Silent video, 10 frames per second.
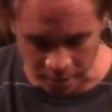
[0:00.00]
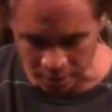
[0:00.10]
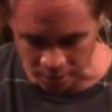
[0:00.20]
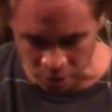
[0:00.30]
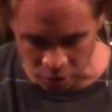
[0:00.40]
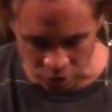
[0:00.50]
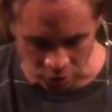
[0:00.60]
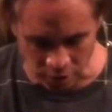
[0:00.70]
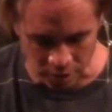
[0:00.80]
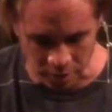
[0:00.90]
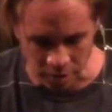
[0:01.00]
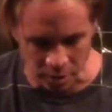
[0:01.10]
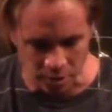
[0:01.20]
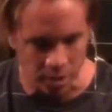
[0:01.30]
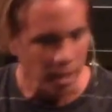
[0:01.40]
It started
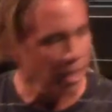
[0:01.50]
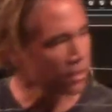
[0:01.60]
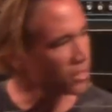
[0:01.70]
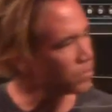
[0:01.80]
here, and these